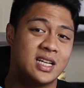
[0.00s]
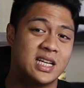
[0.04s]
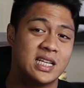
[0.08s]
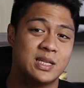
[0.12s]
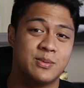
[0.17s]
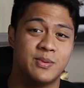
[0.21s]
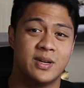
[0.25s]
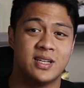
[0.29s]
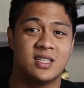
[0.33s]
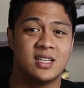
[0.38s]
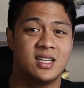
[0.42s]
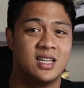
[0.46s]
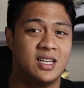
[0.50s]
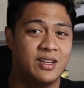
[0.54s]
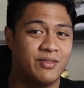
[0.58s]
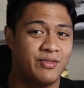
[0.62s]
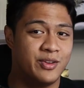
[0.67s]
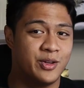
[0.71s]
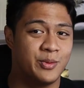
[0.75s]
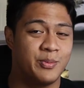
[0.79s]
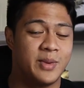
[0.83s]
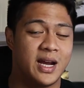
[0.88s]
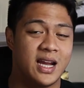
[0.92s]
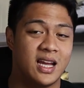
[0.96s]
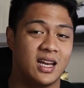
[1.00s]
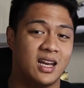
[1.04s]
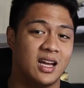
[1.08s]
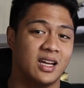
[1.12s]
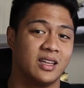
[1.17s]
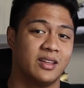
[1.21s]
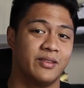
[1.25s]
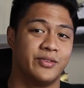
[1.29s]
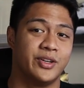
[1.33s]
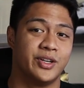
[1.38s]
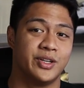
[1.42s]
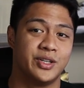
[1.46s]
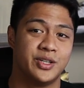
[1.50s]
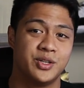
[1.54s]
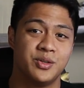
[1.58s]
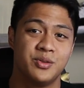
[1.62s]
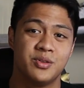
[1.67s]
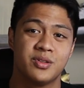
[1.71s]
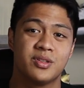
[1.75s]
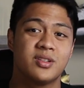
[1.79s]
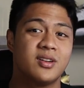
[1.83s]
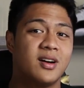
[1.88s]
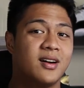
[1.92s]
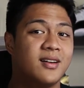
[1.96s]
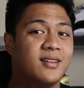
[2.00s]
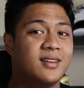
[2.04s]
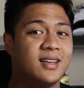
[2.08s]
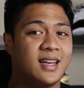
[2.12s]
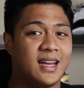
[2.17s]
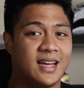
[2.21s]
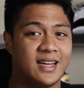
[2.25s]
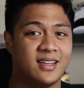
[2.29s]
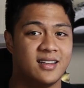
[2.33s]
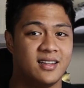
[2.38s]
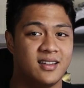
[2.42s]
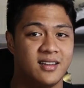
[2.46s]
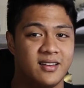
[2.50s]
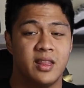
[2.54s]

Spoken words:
especially if you buy a lot of your shoes online.